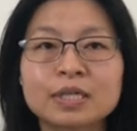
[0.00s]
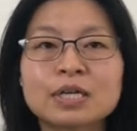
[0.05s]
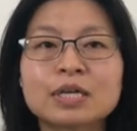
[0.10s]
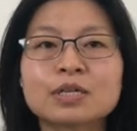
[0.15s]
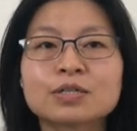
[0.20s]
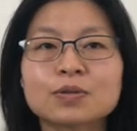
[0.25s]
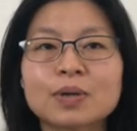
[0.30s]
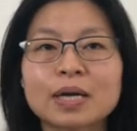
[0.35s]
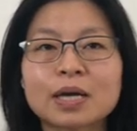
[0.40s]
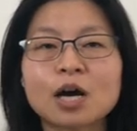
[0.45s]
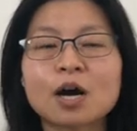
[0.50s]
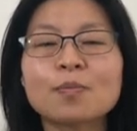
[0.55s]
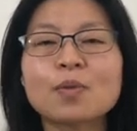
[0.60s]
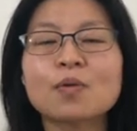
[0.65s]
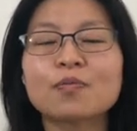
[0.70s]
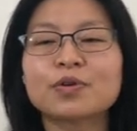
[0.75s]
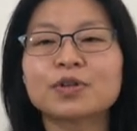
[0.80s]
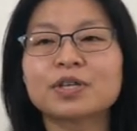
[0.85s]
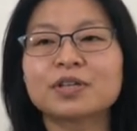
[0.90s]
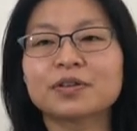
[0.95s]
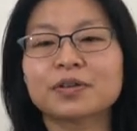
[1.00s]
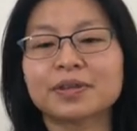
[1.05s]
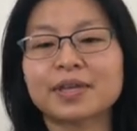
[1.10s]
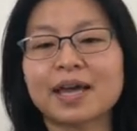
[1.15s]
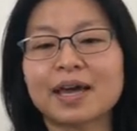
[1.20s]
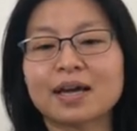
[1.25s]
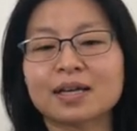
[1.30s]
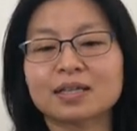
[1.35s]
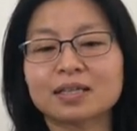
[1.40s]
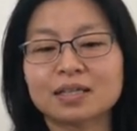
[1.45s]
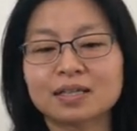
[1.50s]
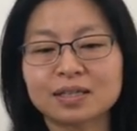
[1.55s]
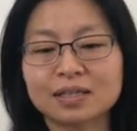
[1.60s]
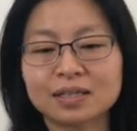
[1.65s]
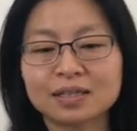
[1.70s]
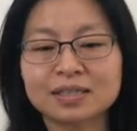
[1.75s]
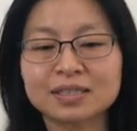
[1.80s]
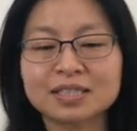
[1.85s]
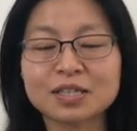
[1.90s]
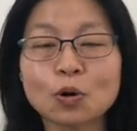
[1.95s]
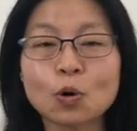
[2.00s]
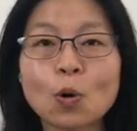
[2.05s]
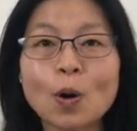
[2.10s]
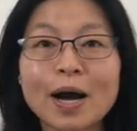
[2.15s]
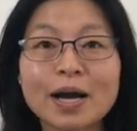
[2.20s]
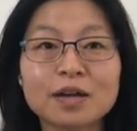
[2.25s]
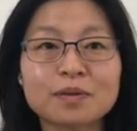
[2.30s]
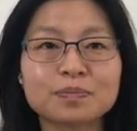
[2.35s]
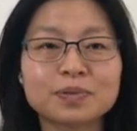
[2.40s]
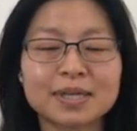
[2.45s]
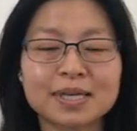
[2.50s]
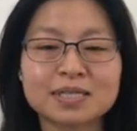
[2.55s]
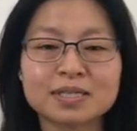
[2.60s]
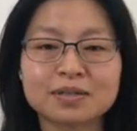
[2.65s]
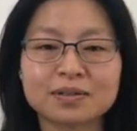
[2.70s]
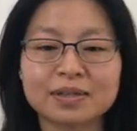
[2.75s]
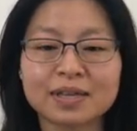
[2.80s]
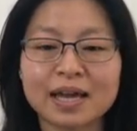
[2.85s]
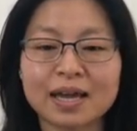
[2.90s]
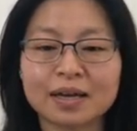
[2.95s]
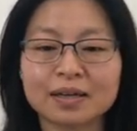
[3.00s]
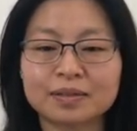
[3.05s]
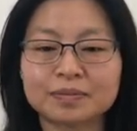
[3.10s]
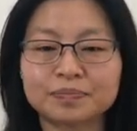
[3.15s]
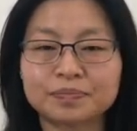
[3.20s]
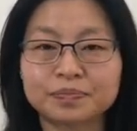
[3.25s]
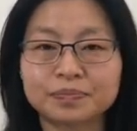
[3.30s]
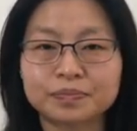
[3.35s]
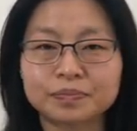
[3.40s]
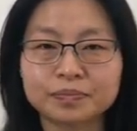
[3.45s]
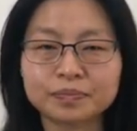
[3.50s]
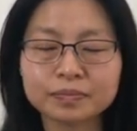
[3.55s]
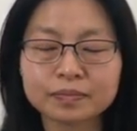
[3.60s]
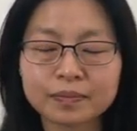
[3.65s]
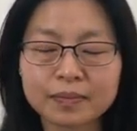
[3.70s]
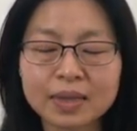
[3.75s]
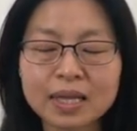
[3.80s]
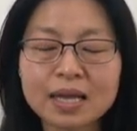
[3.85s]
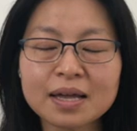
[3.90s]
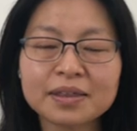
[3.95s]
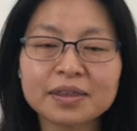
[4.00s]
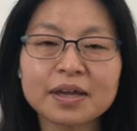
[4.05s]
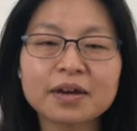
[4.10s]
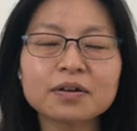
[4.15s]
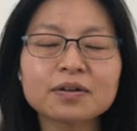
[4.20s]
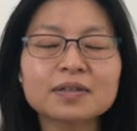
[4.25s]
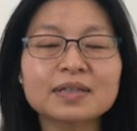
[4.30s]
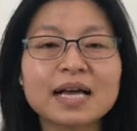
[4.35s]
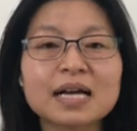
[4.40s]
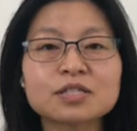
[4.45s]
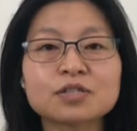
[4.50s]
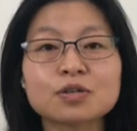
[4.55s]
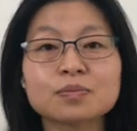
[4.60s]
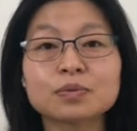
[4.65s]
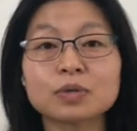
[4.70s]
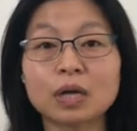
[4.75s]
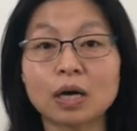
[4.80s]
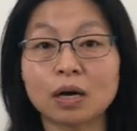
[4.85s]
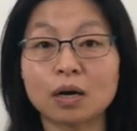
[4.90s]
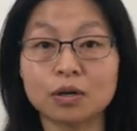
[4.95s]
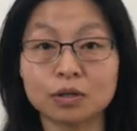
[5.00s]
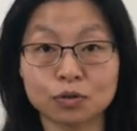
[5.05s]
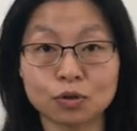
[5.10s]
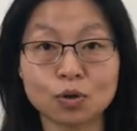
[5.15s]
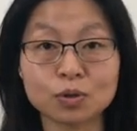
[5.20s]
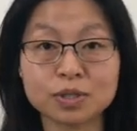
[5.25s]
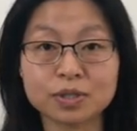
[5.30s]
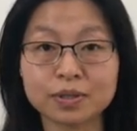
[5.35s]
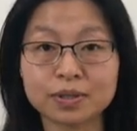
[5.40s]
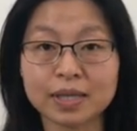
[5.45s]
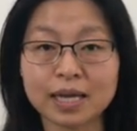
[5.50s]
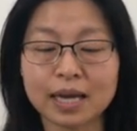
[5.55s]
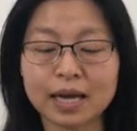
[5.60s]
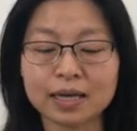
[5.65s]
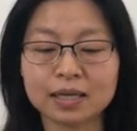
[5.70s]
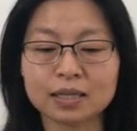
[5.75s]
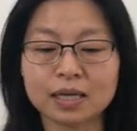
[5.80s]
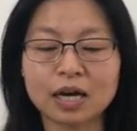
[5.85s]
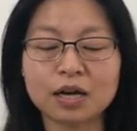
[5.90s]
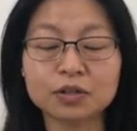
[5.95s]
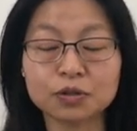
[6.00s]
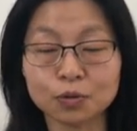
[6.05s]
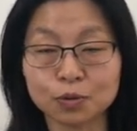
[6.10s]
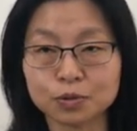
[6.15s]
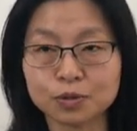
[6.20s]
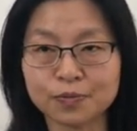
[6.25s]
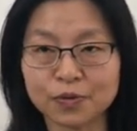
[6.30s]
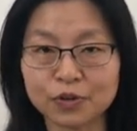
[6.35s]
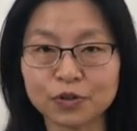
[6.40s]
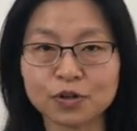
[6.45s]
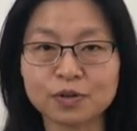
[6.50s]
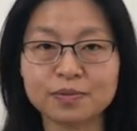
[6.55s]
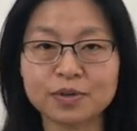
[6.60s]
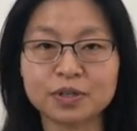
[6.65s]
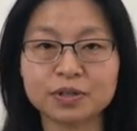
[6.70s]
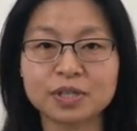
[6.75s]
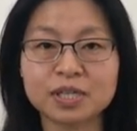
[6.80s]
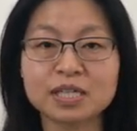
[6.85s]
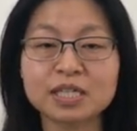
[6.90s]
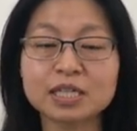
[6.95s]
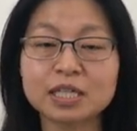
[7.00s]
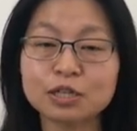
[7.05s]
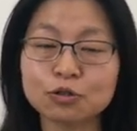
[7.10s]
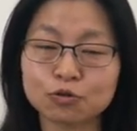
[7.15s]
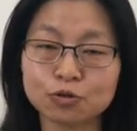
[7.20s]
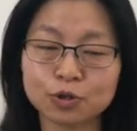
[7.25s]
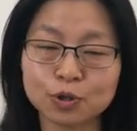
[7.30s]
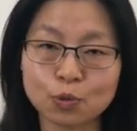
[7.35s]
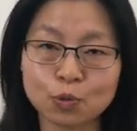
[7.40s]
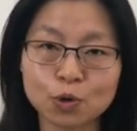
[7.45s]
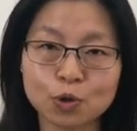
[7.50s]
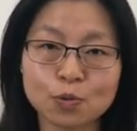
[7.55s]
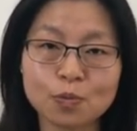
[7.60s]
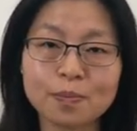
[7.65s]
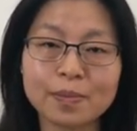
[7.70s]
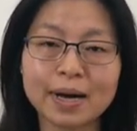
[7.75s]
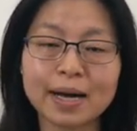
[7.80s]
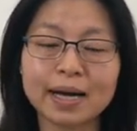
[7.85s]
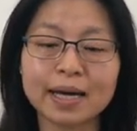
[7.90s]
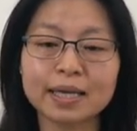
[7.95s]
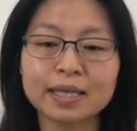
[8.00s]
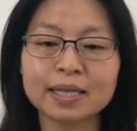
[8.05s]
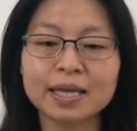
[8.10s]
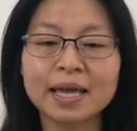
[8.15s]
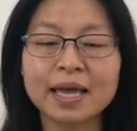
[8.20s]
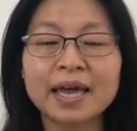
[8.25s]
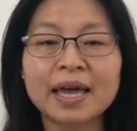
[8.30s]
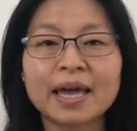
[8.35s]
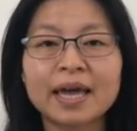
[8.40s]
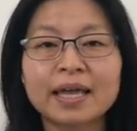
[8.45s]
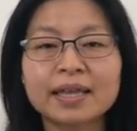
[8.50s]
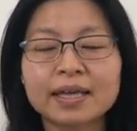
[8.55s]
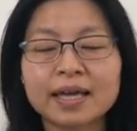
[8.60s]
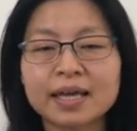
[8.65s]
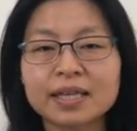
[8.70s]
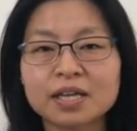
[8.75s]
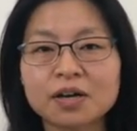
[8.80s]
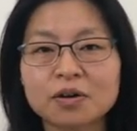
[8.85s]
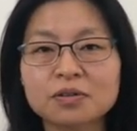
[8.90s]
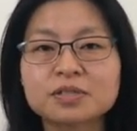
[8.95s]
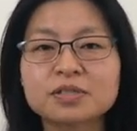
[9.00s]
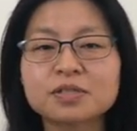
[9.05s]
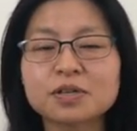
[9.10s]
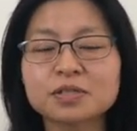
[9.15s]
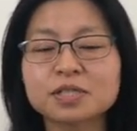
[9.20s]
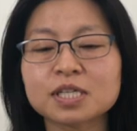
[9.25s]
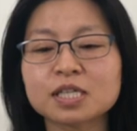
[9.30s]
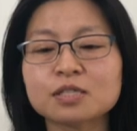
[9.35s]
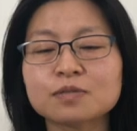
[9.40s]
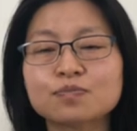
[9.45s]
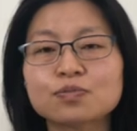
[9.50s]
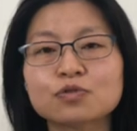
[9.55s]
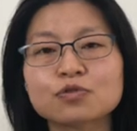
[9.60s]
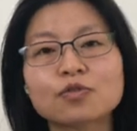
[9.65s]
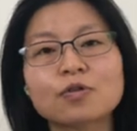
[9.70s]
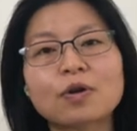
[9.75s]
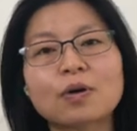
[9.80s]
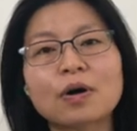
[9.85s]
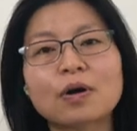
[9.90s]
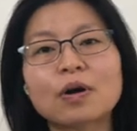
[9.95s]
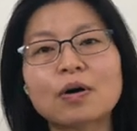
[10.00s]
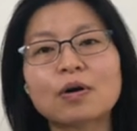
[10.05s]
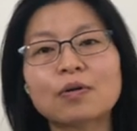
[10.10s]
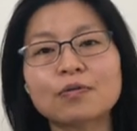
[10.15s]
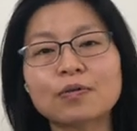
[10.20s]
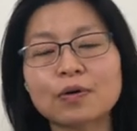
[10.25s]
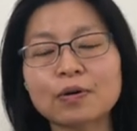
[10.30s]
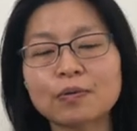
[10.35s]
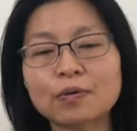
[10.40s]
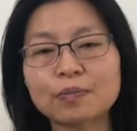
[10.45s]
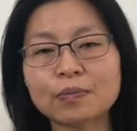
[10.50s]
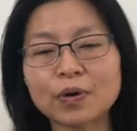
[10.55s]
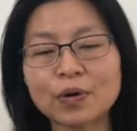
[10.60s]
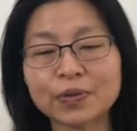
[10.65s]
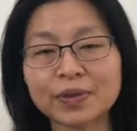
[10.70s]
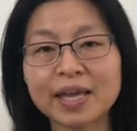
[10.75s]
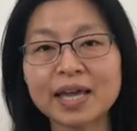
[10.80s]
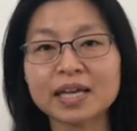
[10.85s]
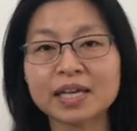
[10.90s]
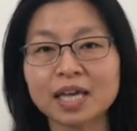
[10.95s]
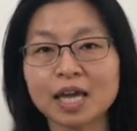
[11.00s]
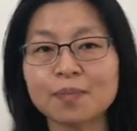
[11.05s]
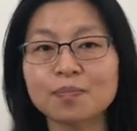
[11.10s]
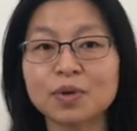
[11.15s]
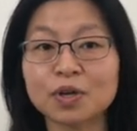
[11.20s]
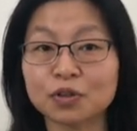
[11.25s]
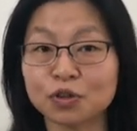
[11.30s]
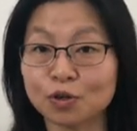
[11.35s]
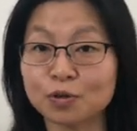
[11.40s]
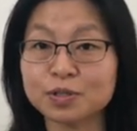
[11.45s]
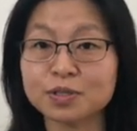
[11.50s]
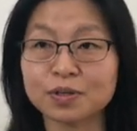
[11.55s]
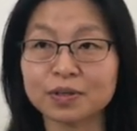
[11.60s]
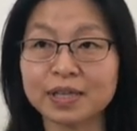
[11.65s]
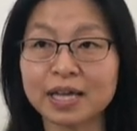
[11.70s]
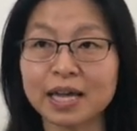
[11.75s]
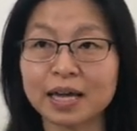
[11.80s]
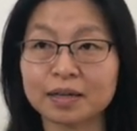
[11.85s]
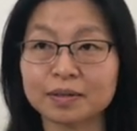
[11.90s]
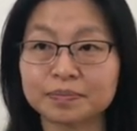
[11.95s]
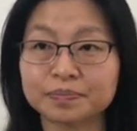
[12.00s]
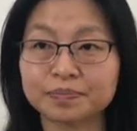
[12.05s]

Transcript: So I come up with an attack. It's a quiet place attack. There are lots of uh, DOS attack, uh, DOS vulnerability, including one of mine, and any unsuccessful uh, attack can be a DOS attack.